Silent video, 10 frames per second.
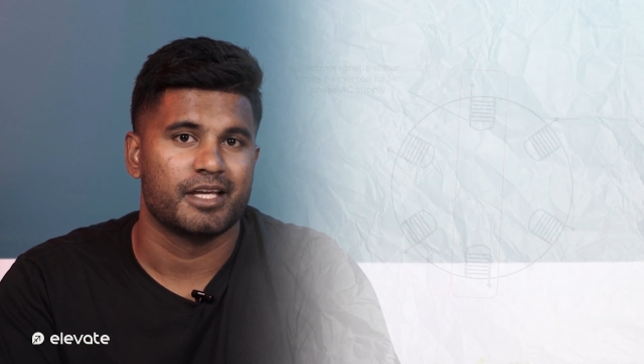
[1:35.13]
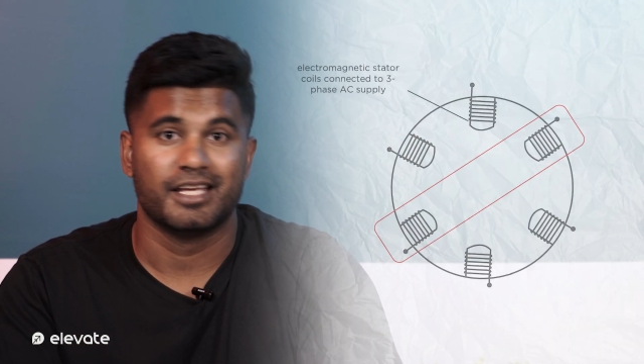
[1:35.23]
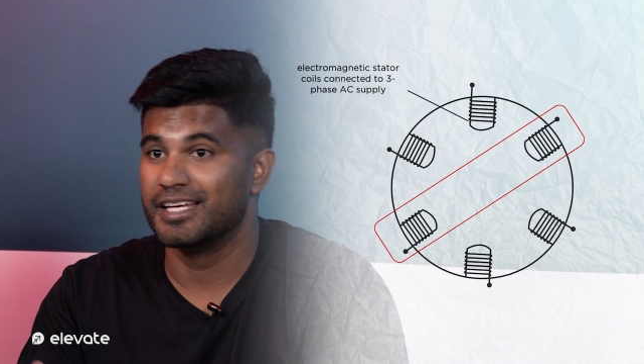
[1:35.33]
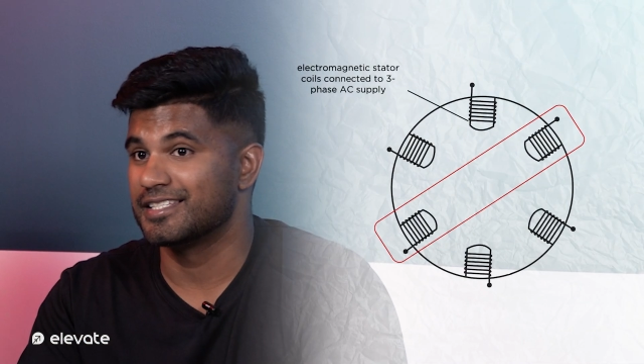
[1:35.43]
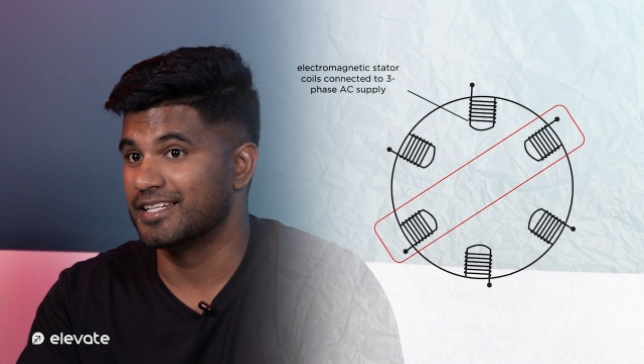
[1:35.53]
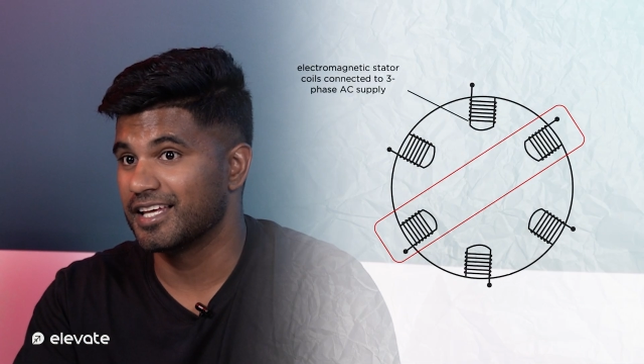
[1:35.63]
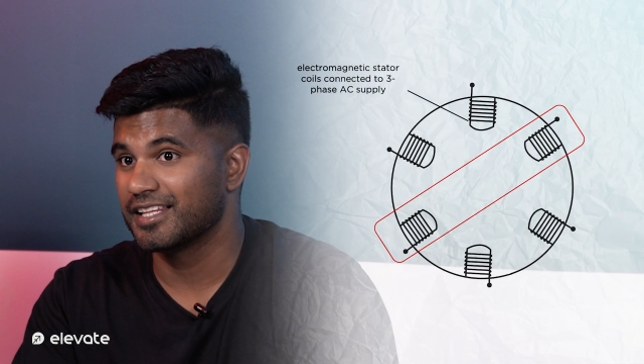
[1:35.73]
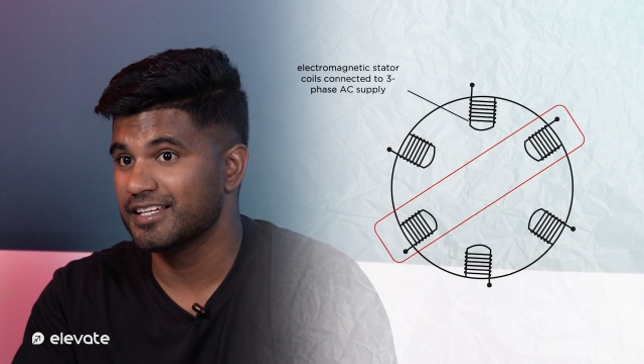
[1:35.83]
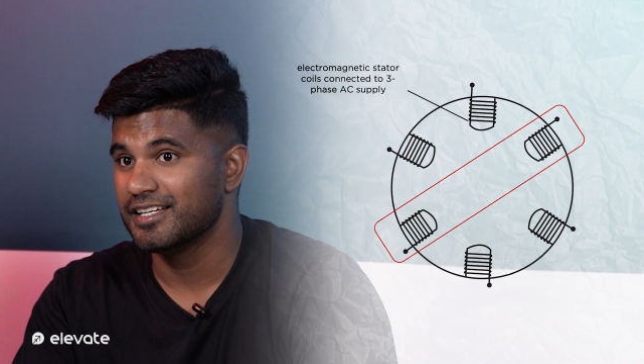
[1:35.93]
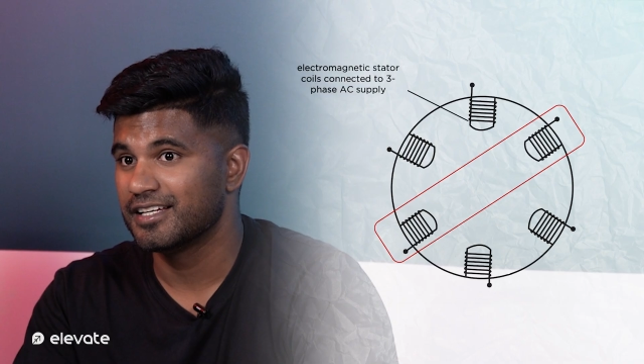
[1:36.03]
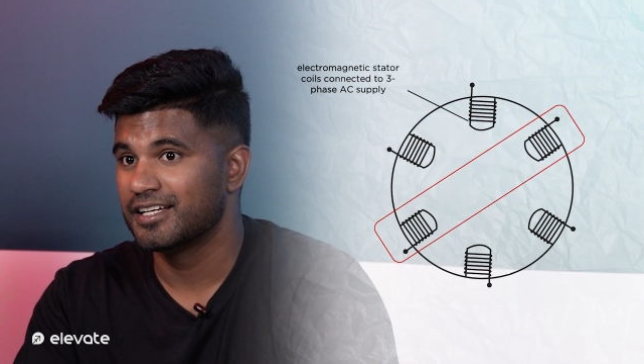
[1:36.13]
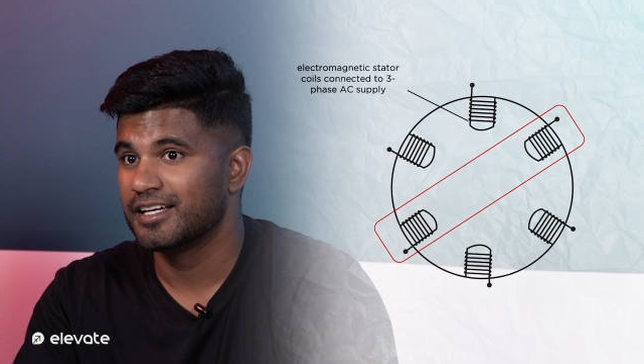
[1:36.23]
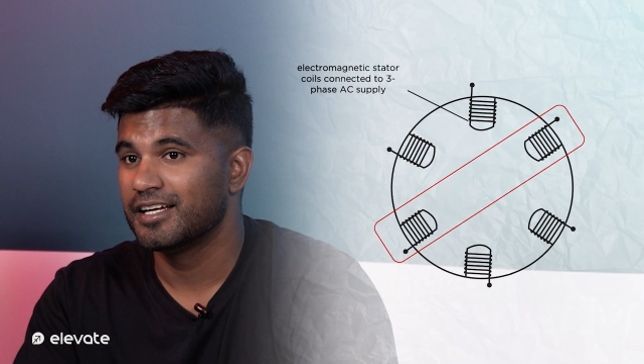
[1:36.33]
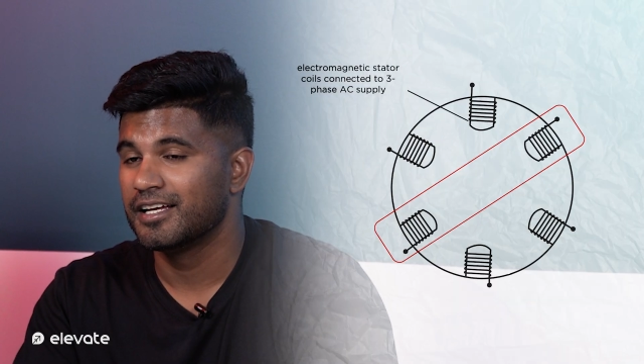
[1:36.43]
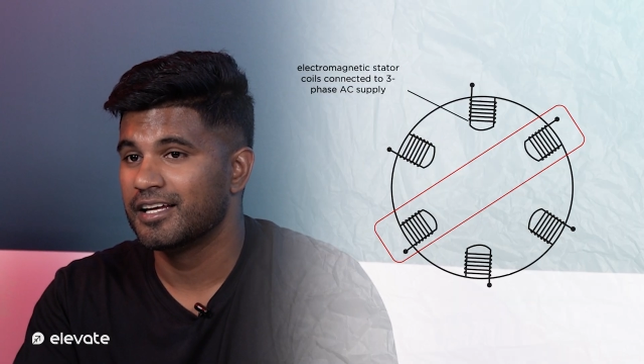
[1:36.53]
here's another,
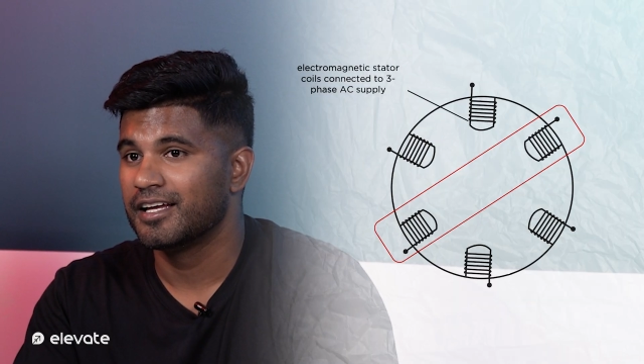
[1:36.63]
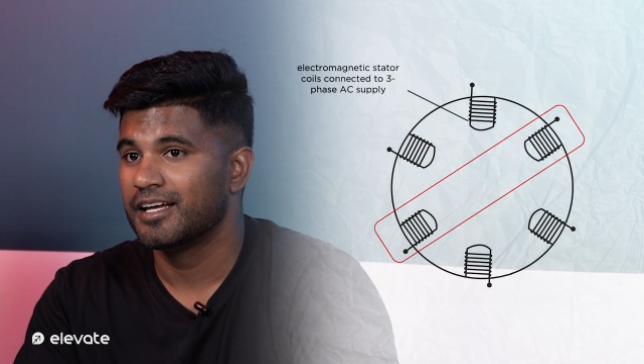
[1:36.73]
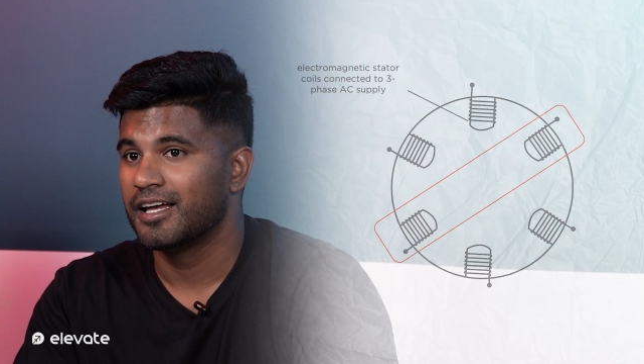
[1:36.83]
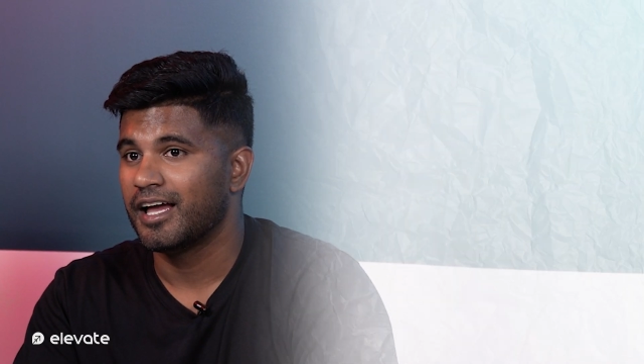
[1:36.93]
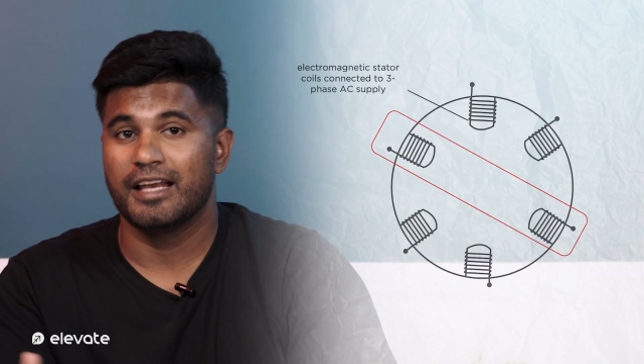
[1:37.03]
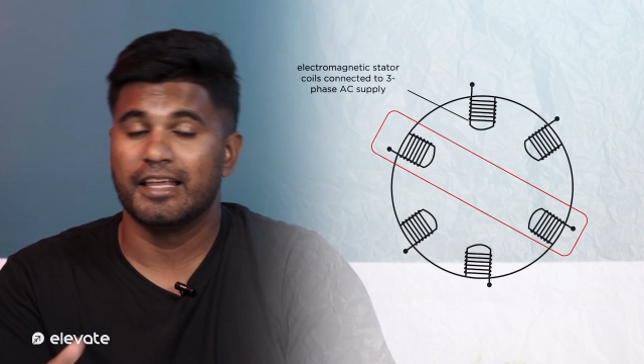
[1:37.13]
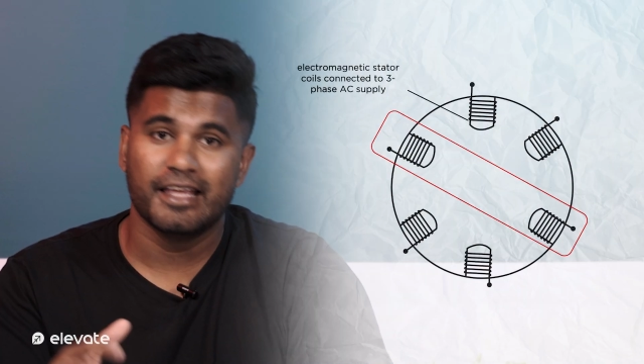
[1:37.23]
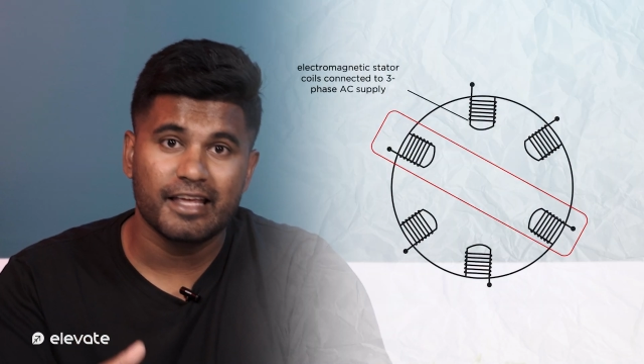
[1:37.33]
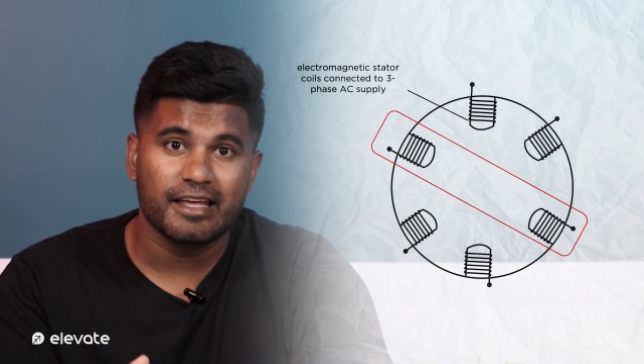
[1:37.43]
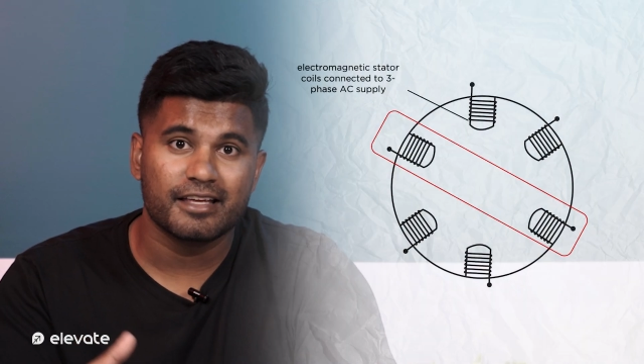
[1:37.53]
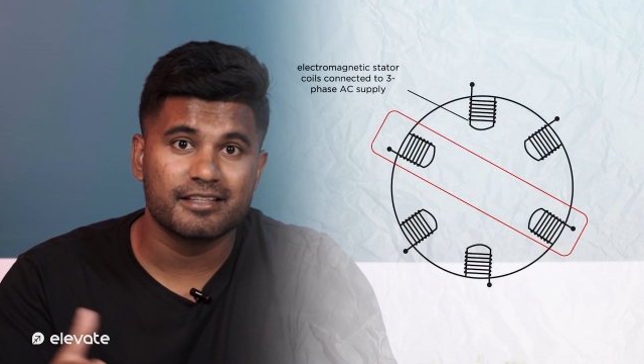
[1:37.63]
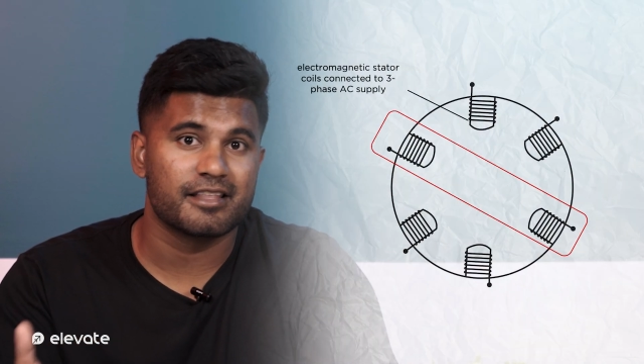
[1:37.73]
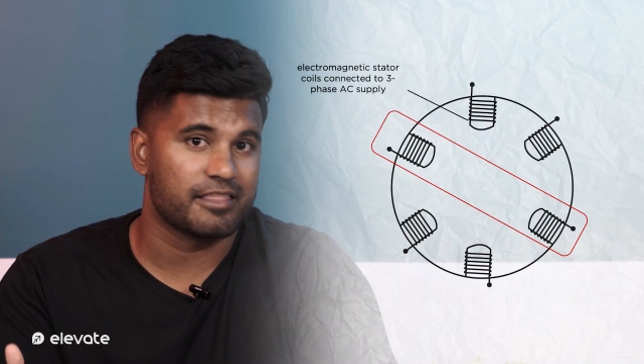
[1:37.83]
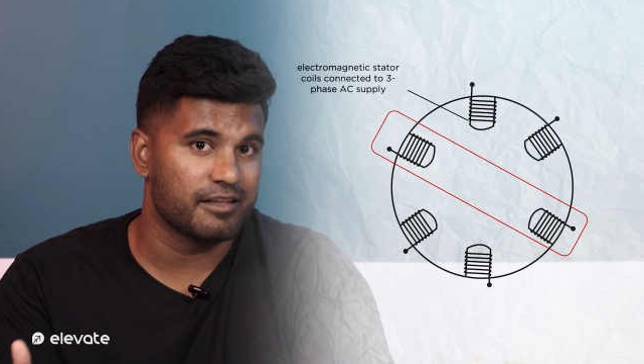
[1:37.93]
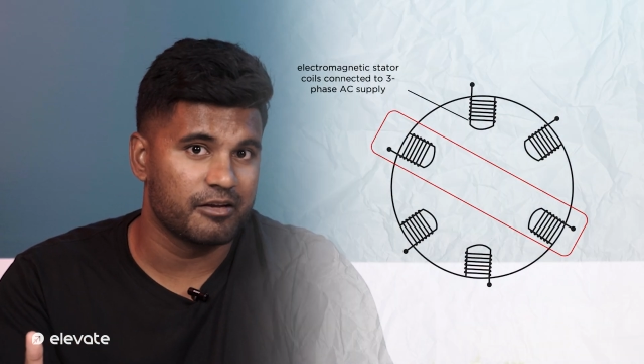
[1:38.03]
and here is a
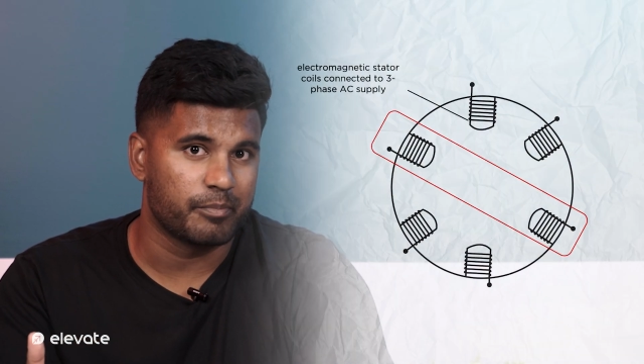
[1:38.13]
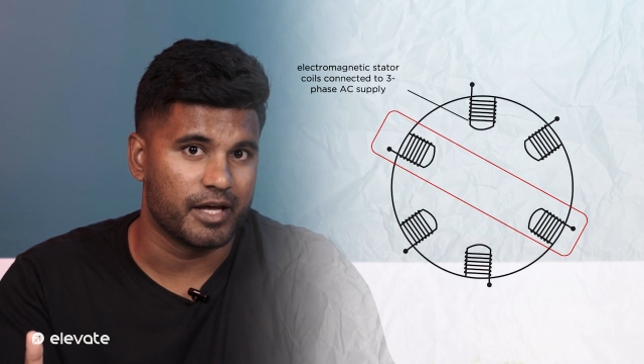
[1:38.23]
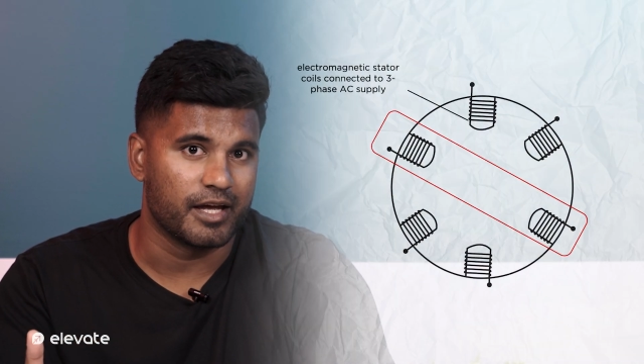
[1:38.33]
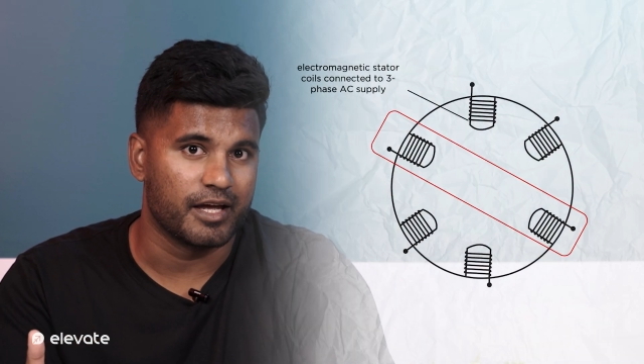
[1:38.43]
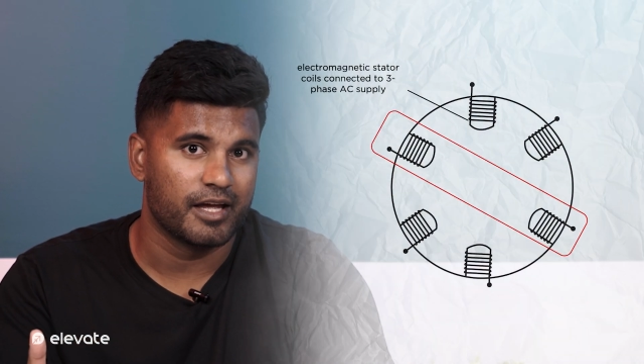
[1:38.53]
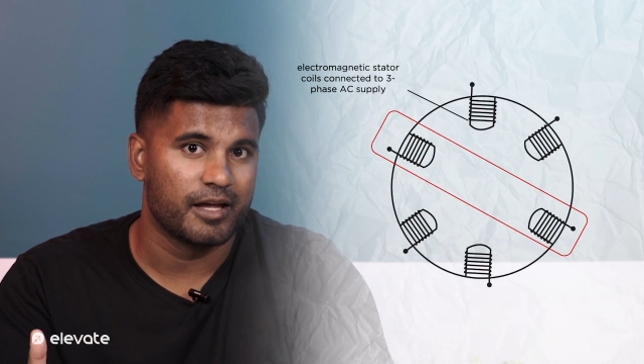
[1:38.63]
third pair.